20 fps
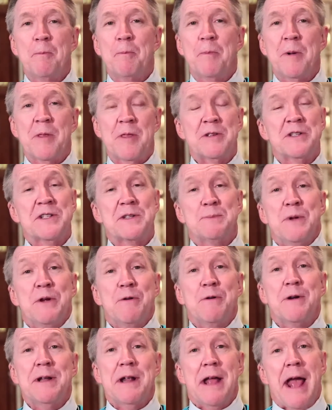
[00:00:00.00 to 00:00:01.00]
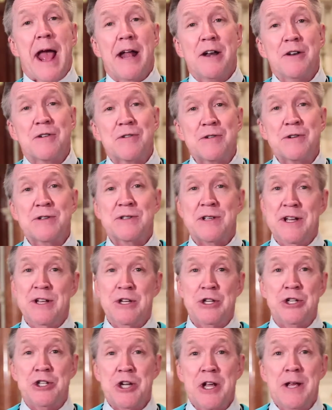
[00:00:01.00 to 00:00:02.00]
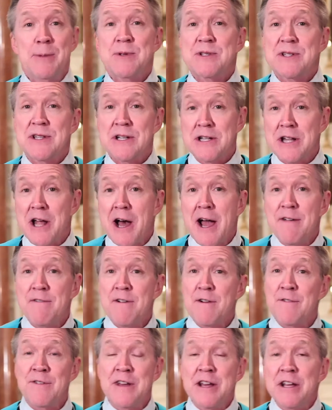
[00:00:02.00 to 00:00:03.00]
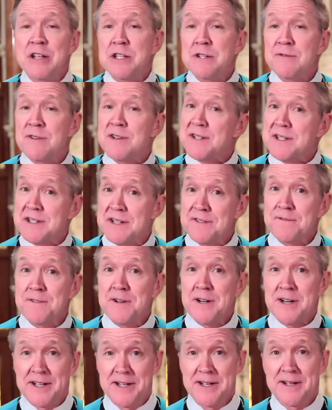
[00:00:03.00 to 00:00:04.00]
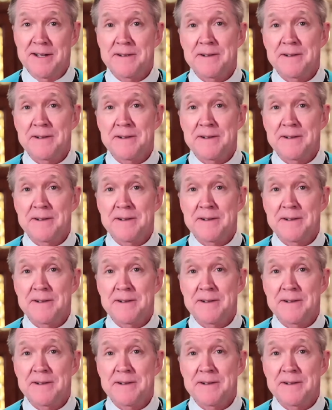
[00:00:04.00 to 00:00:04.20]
but the Spirit enters and shapes the life of each of us differently.